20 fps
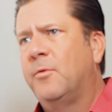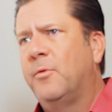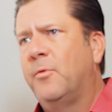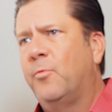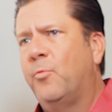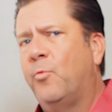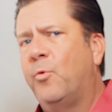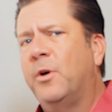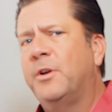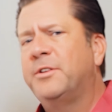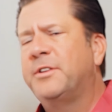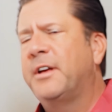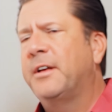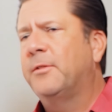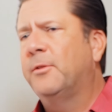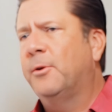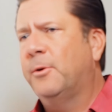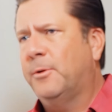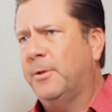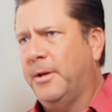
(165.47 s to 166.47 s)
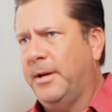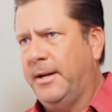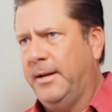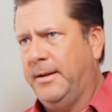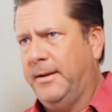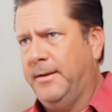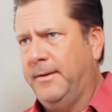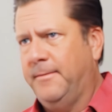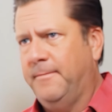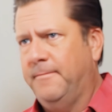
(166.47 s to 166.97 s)
what does that look
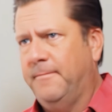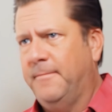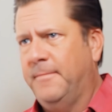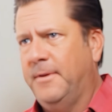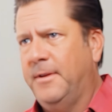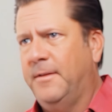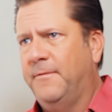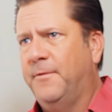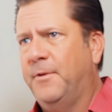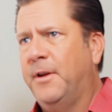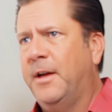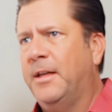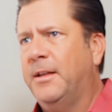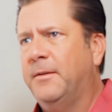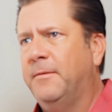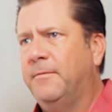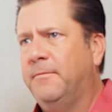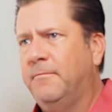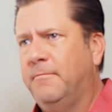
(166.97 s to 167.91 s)
like if you got it?